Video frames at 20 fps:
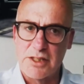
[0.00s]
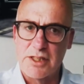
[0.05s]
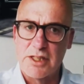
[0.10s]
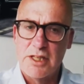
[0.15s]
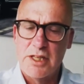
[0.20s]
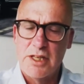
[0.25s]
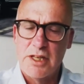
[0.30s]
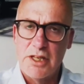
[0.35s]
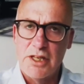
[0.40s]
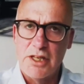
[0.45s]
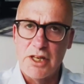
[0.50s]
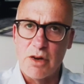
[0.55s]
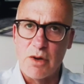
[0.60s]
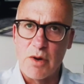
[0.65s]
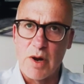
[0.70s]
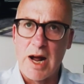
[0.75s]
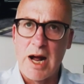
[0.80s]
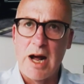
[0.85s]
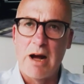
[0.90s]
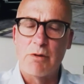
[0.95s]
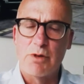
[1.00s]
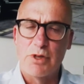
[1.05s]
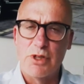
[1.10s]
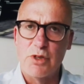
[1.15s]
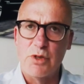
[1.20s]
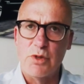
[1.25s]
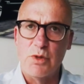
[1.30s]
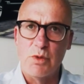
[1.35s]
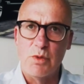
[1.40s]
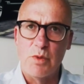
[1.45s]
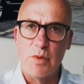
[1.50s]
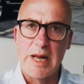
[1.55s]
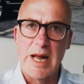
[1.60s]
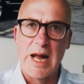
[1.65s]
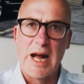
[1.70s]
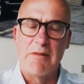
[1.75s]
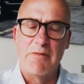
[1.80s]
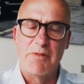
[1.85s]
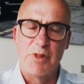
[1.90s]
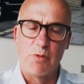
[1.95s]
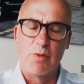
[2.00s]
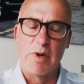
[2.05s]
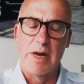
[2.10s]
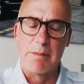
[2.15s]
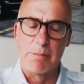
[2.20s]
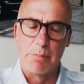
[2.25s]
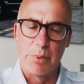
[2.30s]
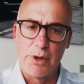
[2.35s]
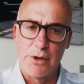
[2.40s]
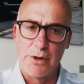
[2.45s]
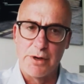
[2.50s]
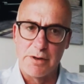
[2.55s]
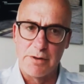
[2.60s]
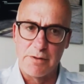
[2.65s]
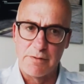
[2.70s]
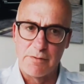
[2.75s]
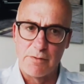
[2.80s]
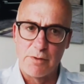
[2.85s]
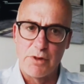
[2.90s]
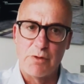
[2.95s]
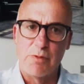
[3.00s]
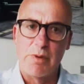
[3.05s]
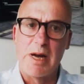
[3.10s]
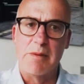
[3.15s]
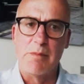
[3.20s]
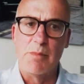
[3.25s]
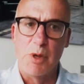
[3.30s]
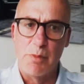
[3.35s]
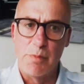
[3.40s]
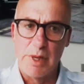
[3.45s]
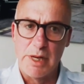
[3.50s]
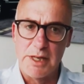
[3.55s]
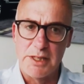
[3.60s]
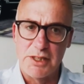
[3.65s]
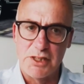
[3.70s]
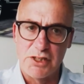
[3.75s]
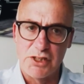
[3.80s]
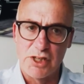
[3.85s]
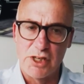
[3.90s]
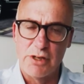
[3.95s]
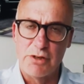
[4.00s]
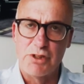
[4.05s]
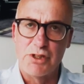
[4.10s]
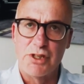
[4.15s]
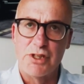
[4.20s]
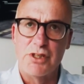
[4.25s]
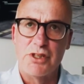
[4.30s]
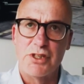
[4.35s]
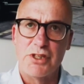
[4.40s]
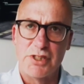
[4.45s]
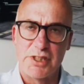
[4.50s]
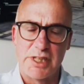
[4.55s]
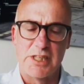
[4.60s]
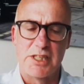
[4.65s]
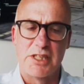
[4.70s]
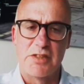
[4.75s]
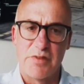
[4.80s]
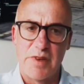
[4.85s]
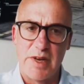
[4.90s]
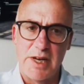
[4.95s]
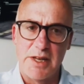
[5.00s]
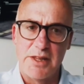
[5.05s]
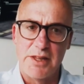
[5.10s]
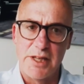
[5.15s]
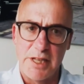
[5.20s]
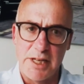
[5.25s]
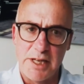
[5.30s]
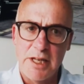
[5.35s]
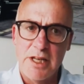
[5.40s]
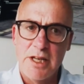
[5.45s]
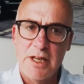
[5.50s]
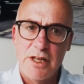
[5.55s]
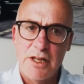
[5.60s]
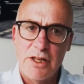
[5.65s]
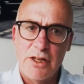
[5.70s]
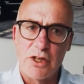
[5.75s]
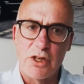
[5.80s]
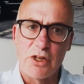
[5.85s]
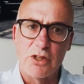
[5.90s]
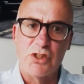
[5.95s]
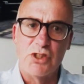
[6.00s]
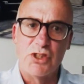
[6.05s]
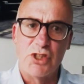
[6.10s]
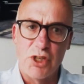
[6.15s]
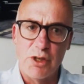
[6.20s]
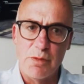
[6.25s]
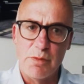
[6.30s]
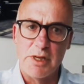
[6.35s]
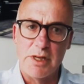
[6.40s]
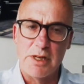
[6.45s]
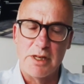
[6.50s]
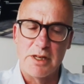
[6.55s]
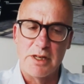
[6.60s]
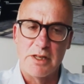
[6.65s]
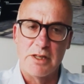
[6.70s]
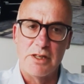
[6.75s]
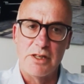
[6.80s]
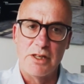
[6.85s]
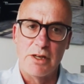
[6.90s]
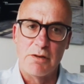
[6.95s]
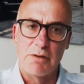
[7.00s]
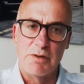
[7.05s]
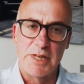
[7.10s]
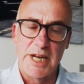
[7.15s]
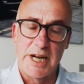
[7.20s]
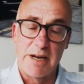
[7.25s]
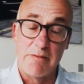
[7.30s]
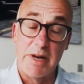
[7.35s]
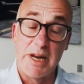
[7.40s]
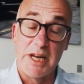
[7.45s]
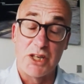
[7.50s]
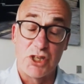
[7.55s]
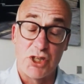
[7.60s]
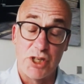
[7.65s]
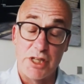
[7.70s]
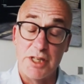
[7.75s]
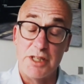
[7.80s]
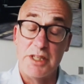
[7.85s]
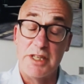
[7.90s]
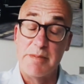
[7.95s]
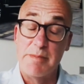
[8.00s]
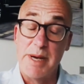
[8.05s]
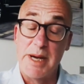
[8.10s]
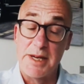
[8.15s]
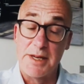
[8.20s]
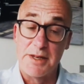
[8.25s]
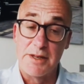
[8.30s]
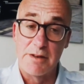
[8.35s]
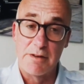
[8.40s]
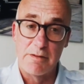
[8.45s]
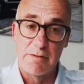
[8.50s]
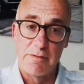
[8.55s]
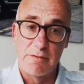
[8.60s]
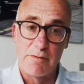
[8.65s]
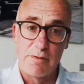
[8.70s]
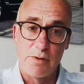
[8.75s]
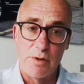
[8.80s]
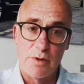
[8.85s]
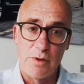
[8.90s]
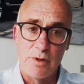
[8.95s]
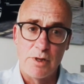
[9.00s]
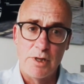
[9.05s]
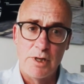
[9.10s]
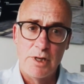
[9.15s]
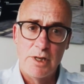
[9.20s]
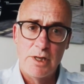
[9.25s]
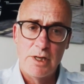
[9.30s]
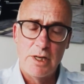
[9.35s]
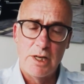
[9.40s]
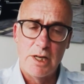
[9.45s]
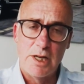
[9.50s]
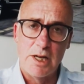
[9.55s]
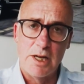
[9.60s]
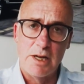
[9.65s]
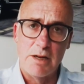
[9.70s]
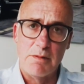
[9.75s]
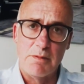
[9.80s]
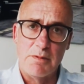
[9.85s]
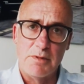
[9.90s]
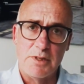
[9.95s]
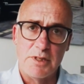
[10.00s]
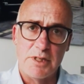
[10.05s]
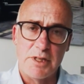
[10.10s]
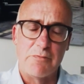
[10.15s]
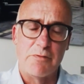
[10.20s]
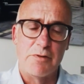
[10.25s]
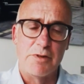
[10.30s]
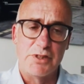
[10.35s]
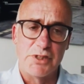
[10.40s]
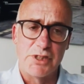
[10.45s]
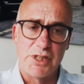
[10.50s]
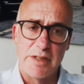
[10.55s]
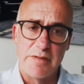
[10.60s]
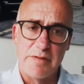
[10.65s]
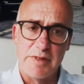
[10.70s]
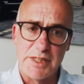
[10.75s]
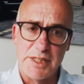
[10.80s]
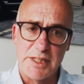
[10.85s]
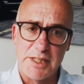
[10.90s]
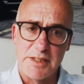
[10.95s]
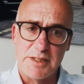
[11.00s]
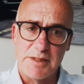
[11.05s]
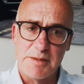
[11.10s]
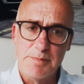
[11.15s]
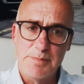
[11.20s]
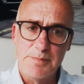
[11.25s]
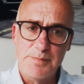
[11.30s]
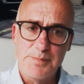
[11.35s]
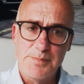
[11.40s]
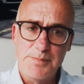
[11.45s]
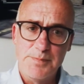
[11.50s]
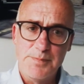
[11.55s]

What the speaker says: at how do we have the right product for the right mobility solution to satisfy the consumer direction and demand for different services.